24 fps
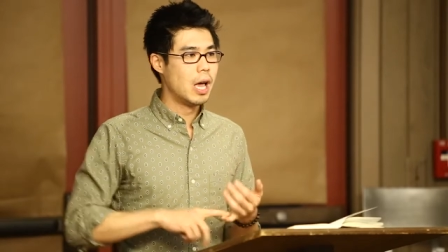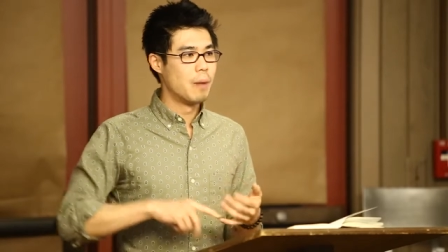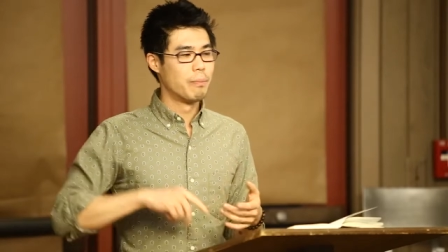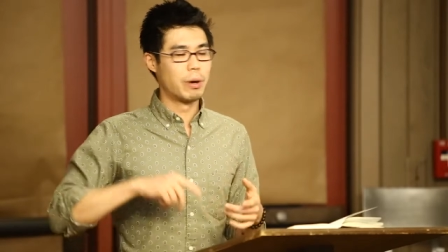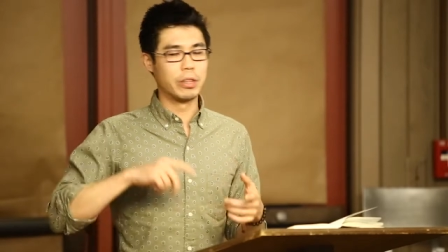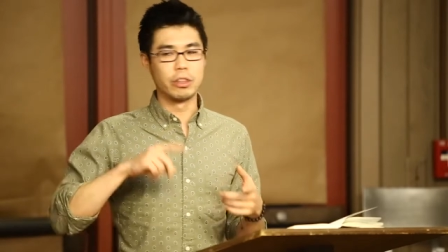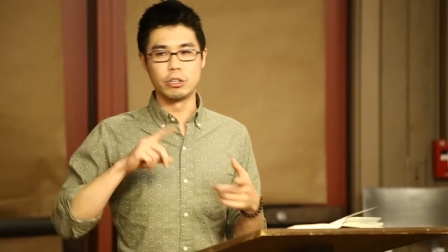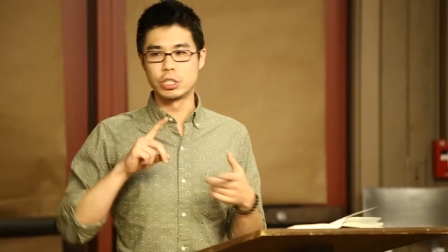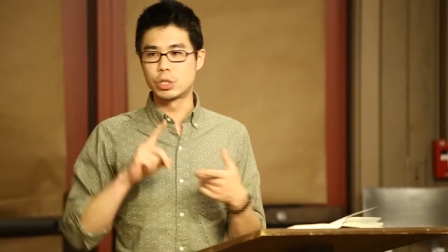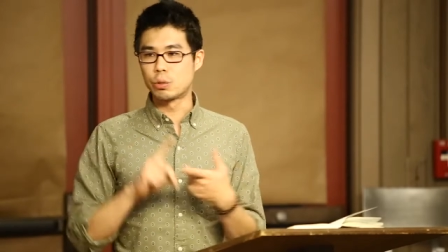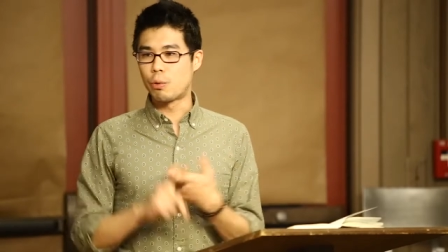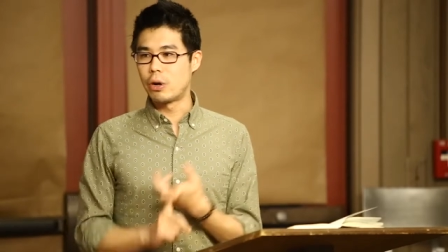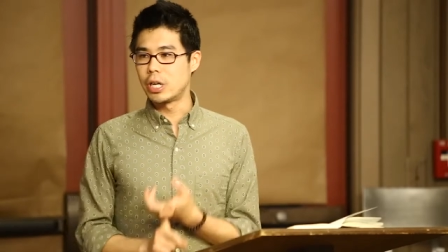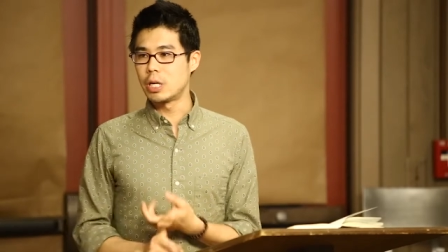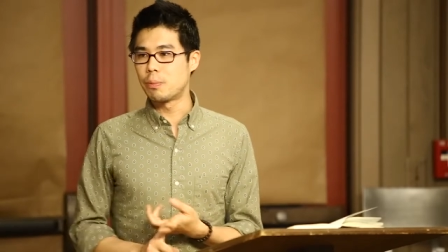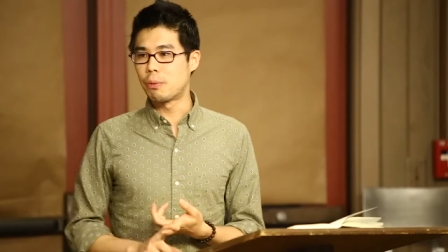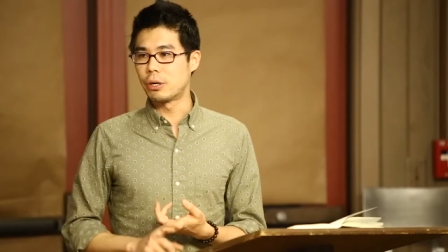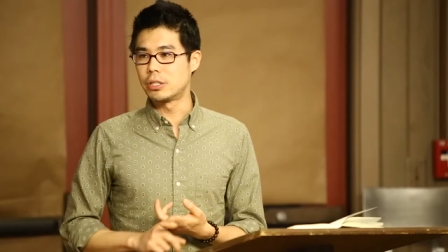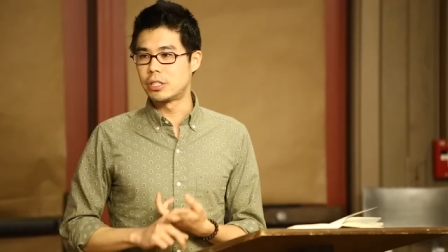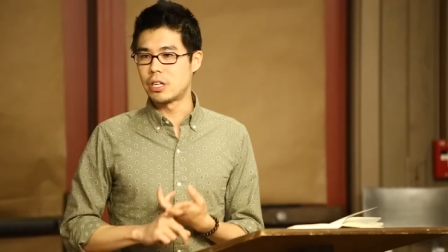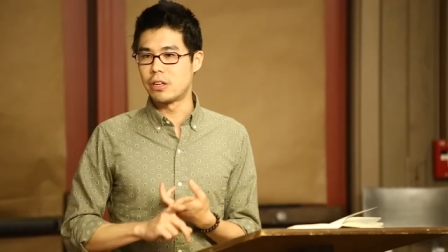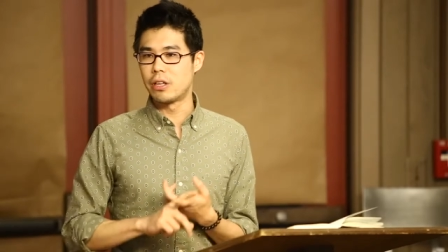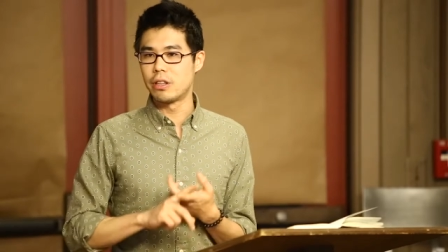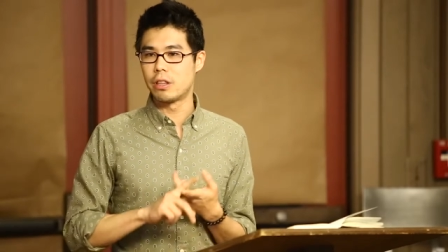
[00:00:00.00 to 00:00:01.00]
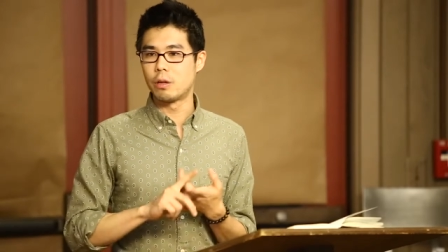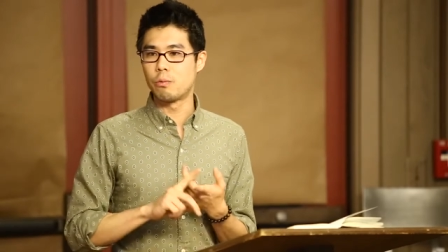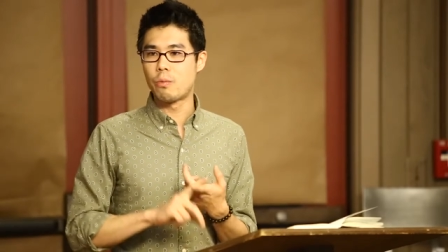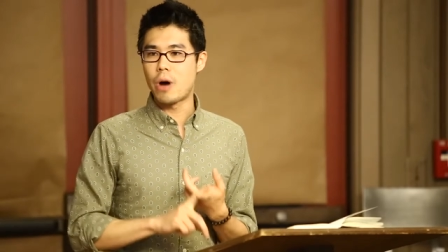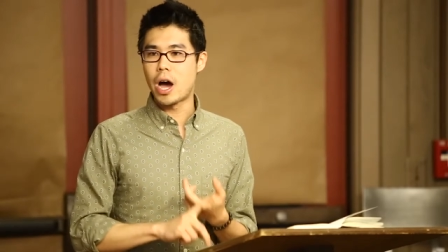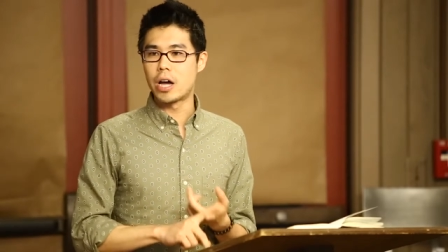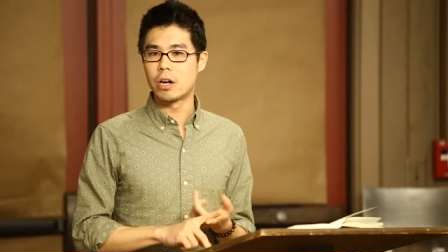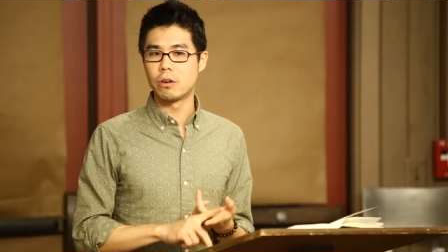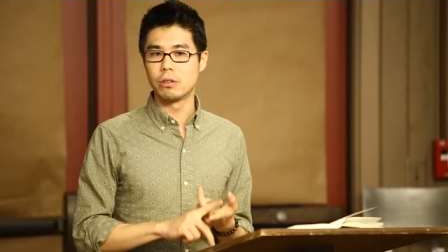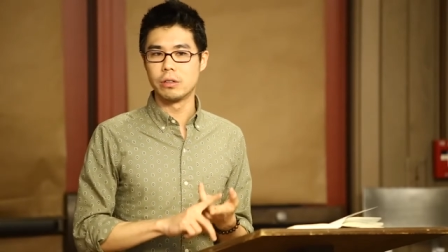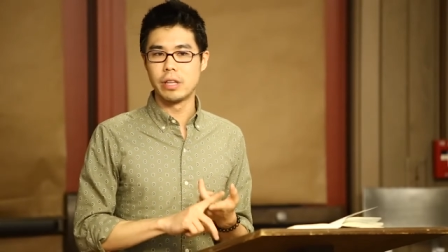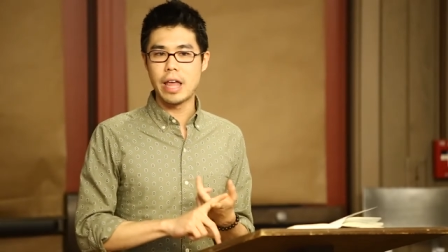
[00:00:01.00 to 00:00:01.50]
but there's 20% of the
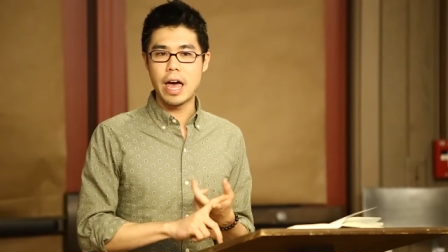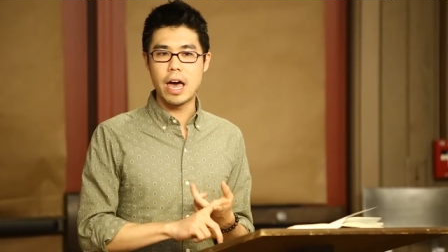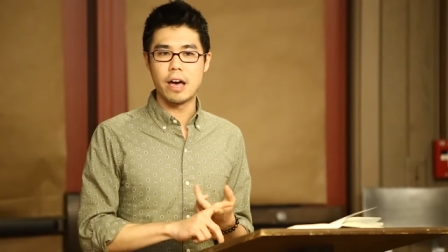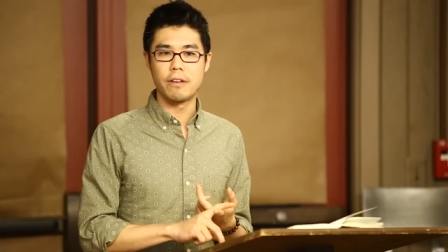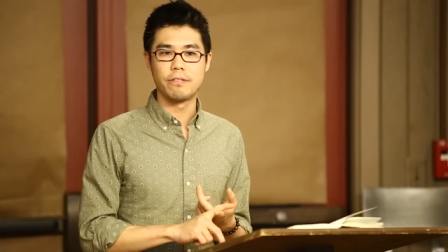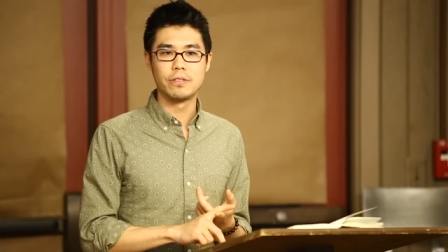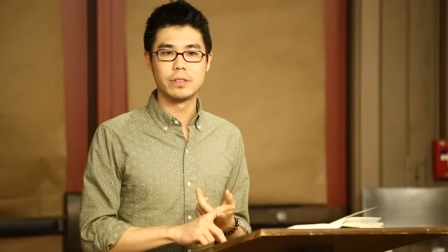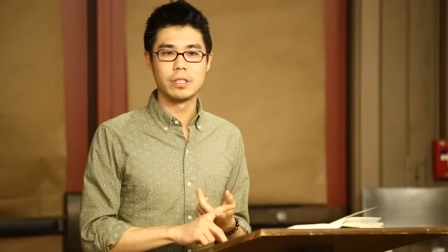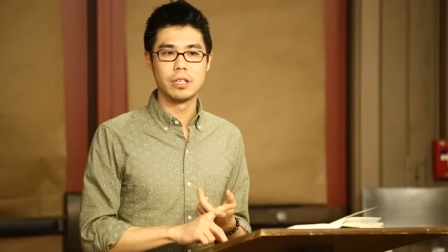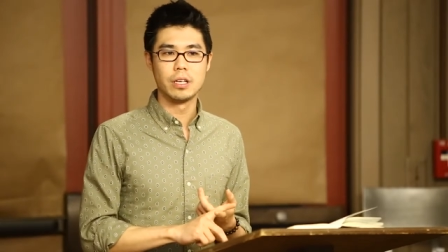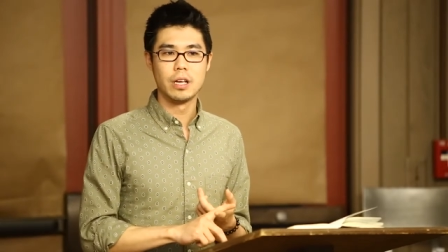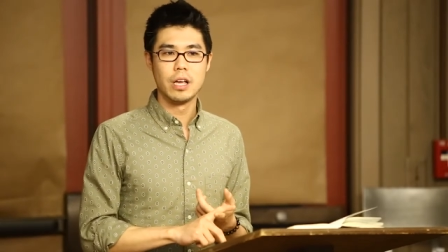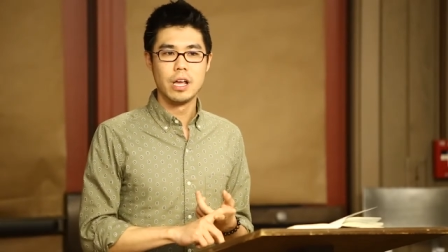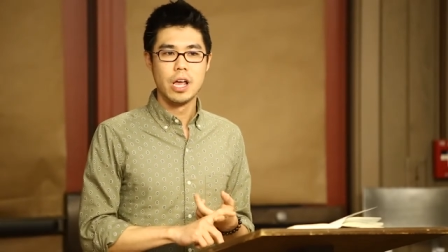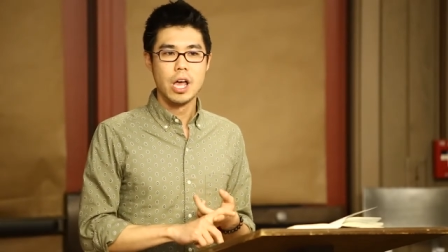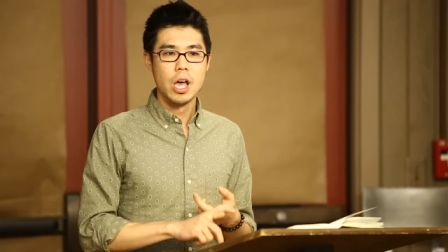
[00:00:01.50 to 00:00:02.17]
water left.